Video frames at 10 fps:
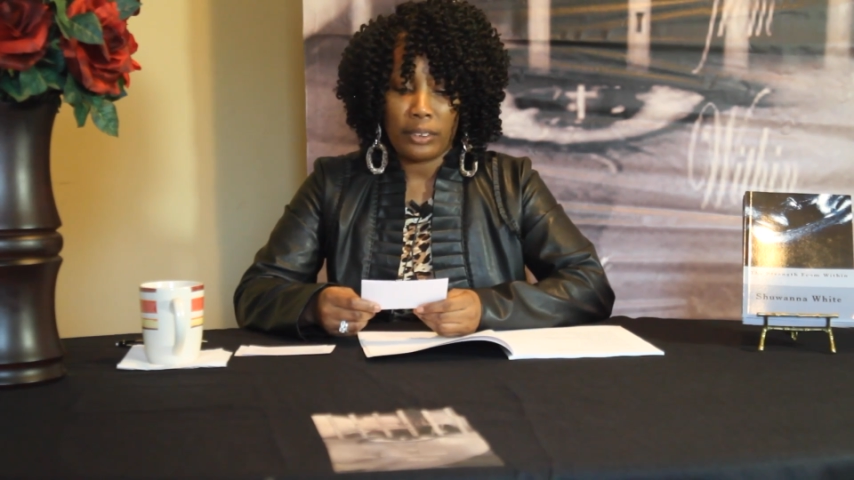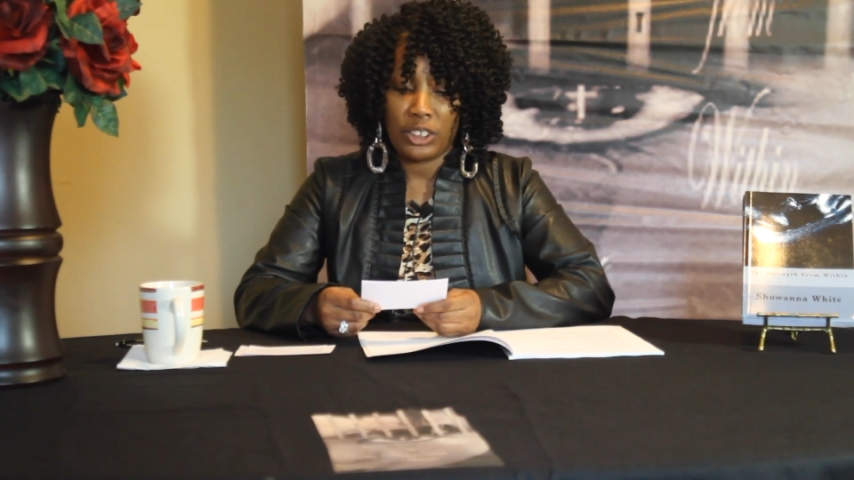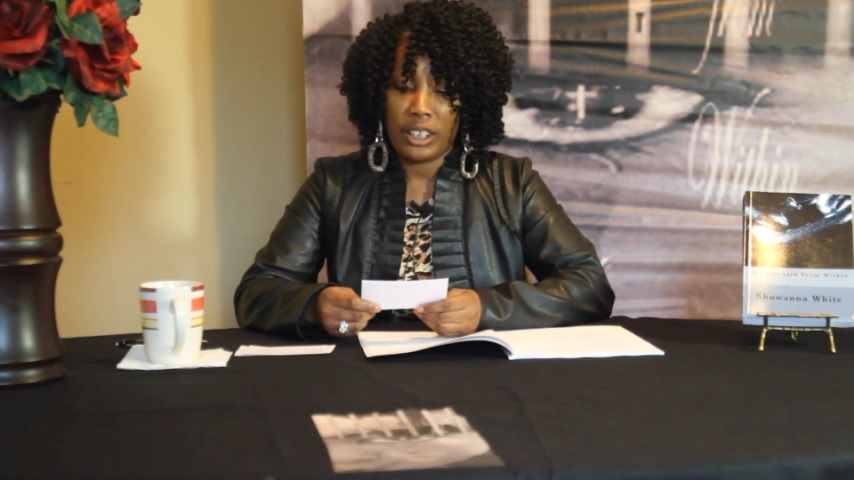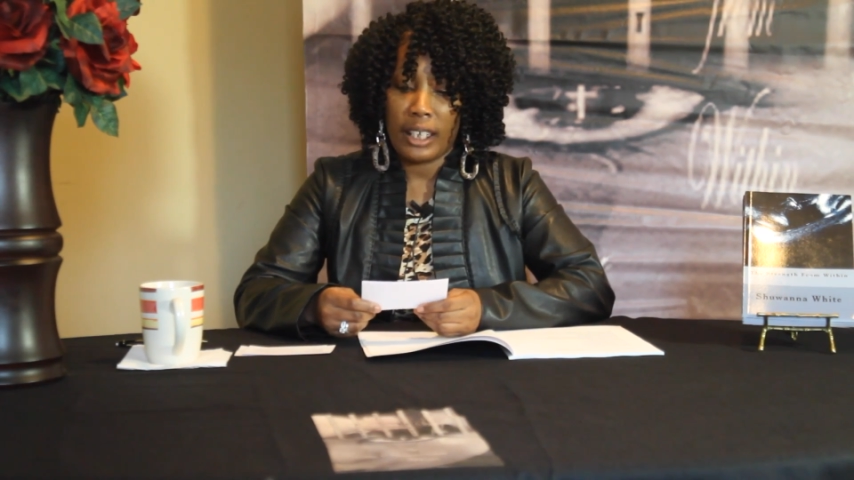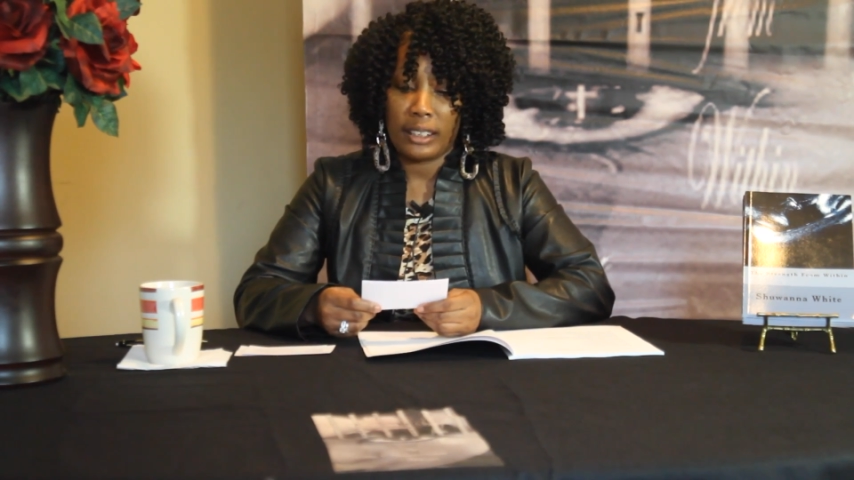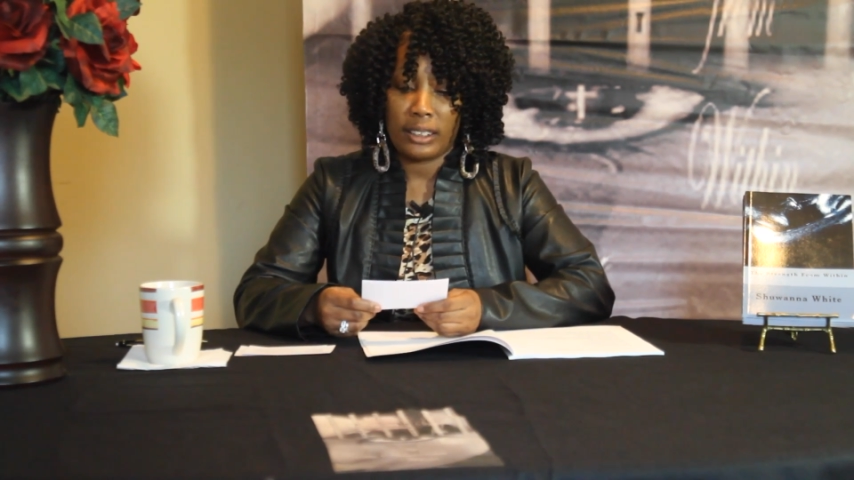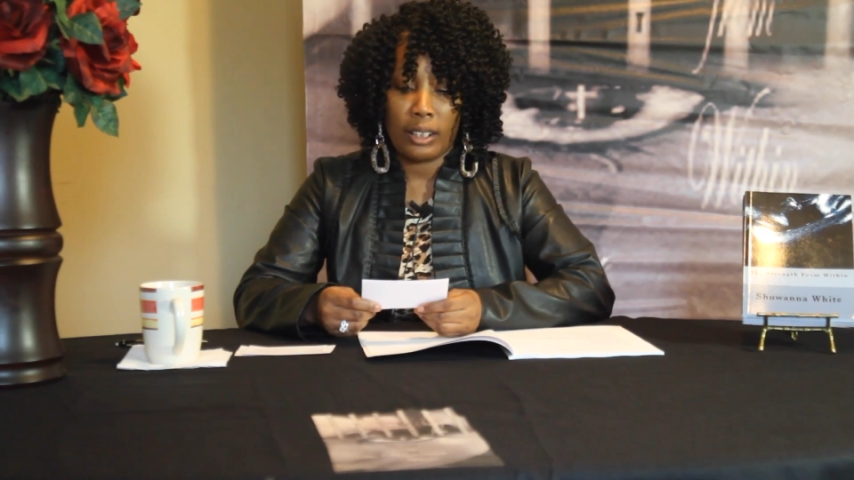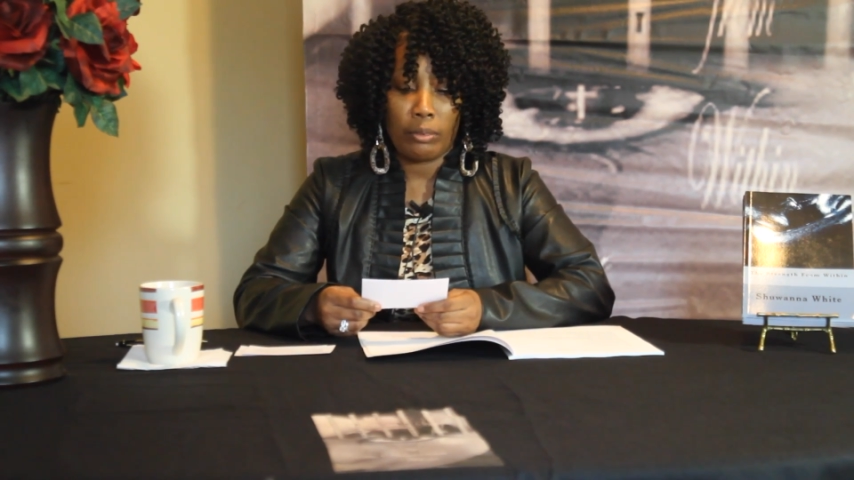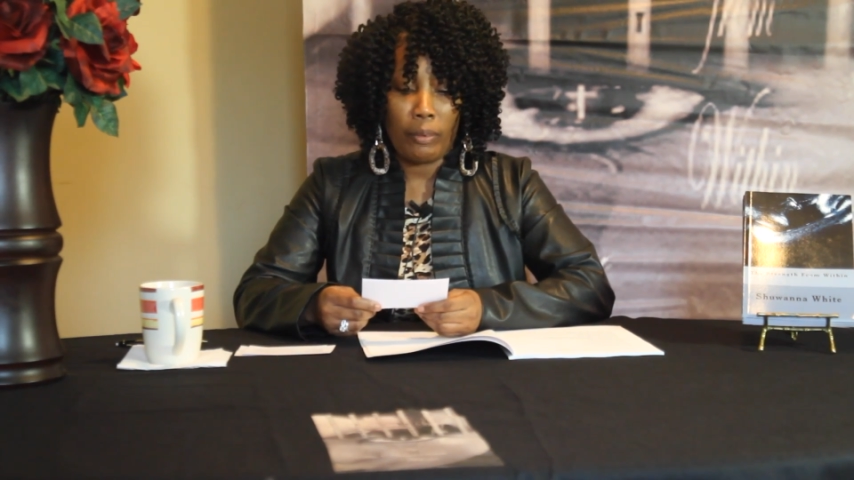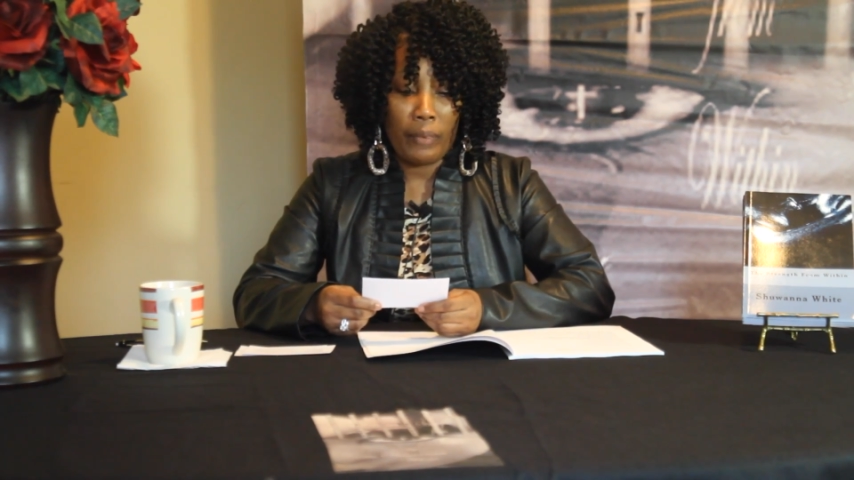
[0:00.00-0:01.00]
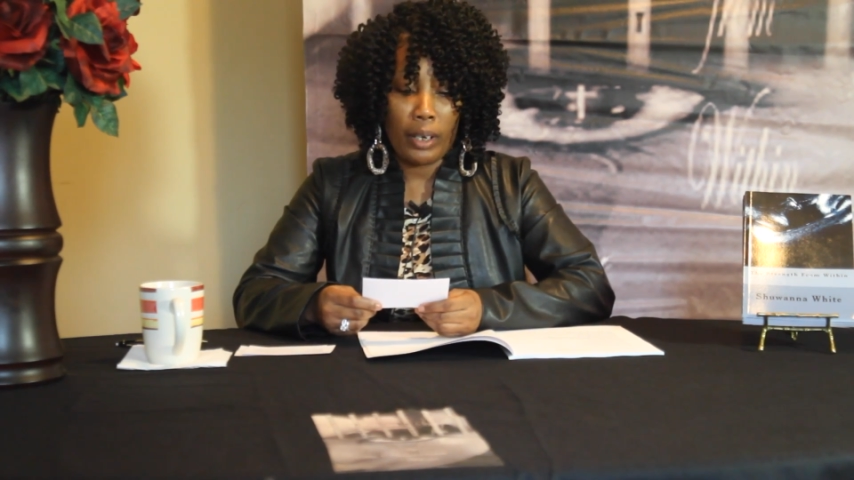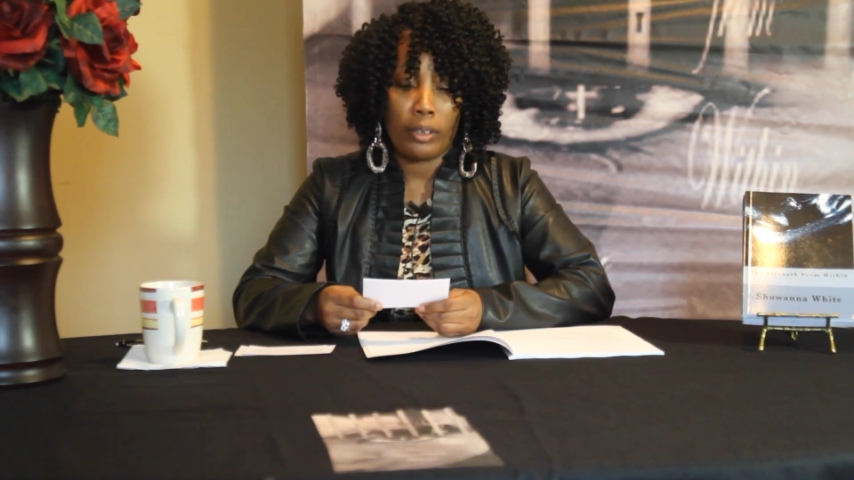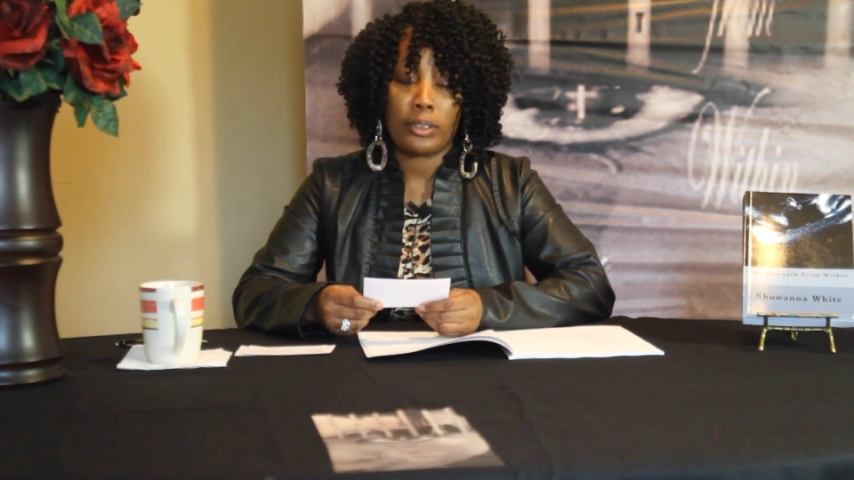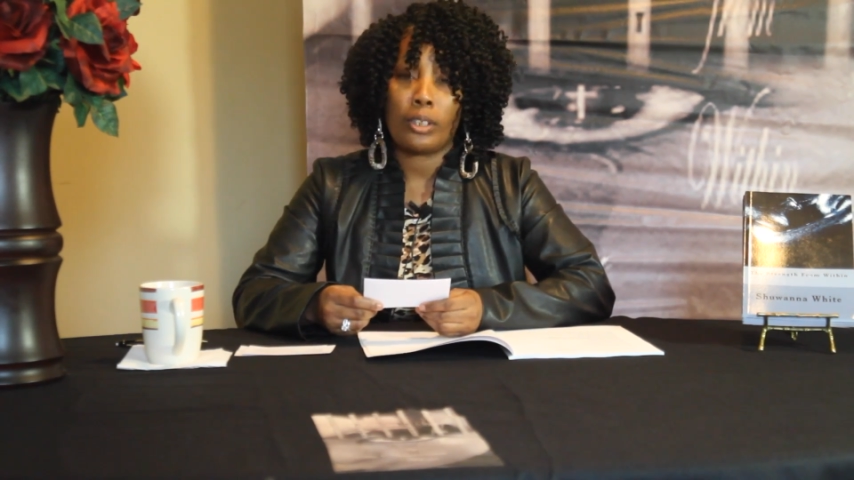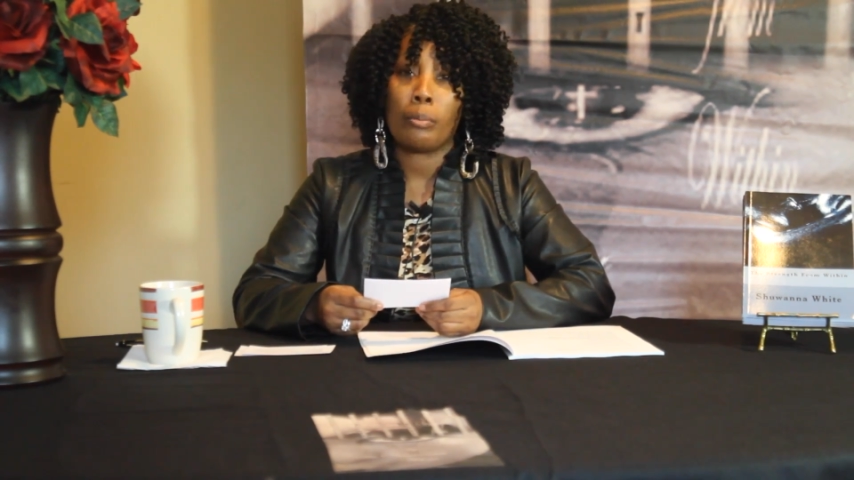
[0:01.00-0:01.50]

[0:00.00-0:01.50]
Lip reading: after she had several affairs